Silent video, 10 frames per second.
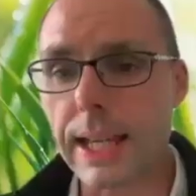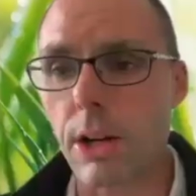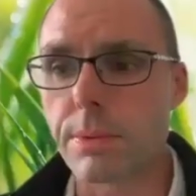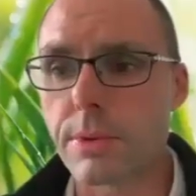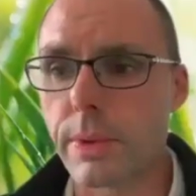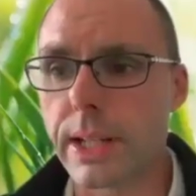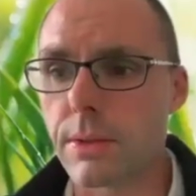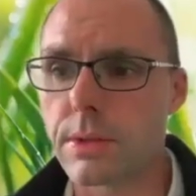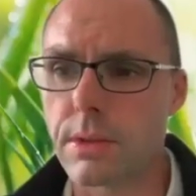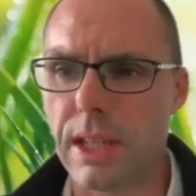helped when I
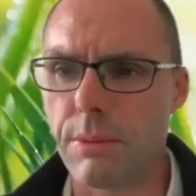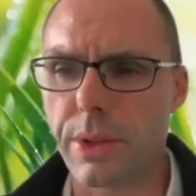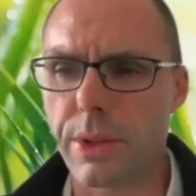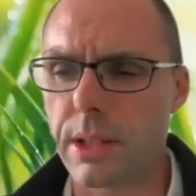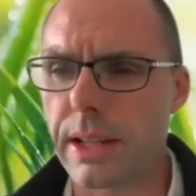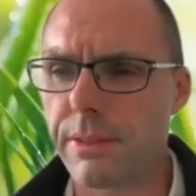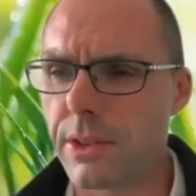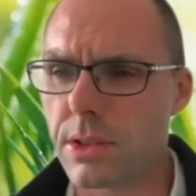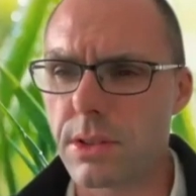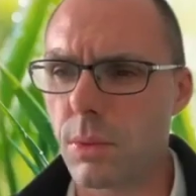was within my
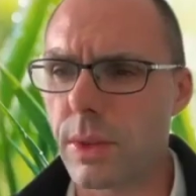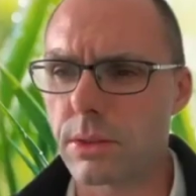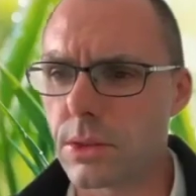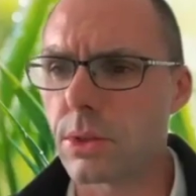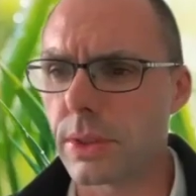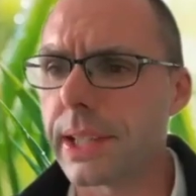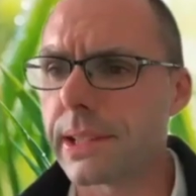first 1 or 2 years.